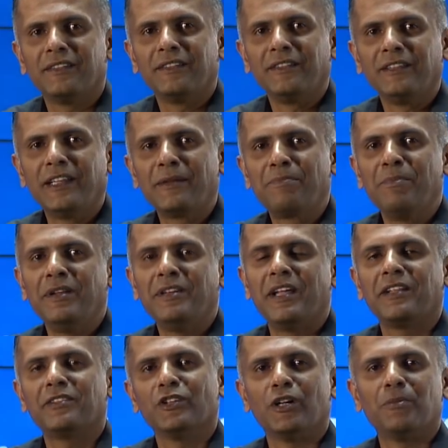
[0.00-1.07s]
let me
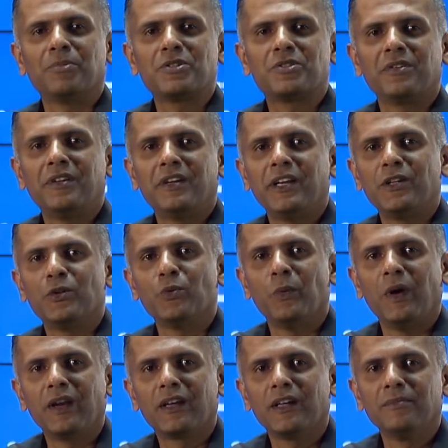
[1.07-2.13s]
take the opportunity to
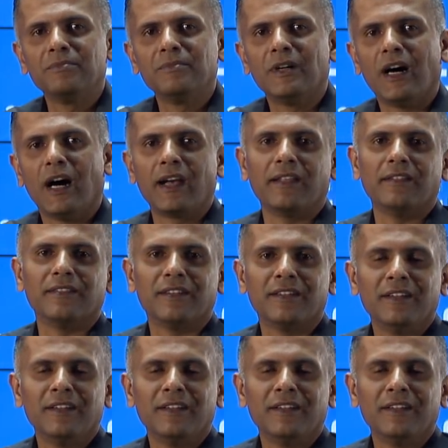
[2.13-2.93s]
welcome Anand,